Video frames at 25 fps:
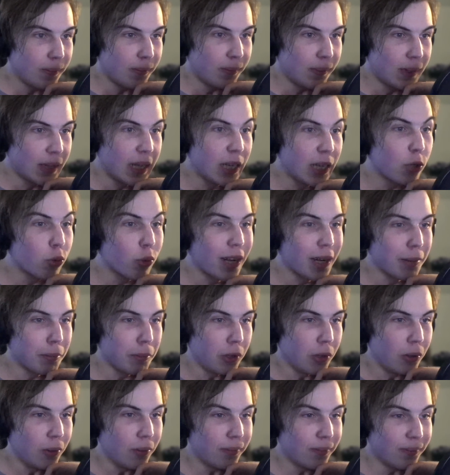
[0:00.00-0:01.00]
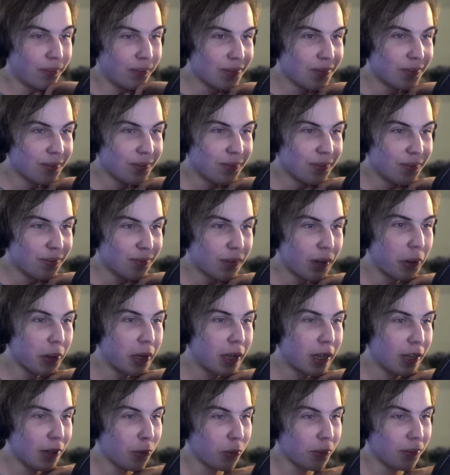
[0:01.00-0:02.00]
Incredible. Very
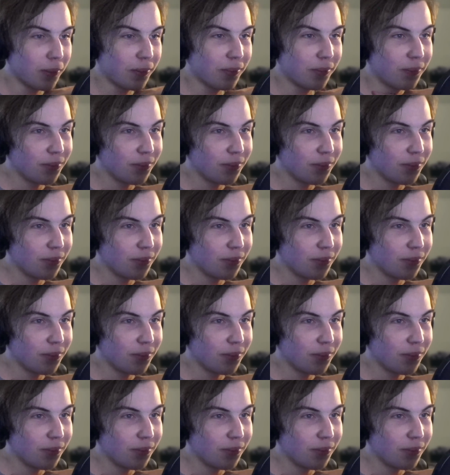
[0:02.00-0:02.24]
cute.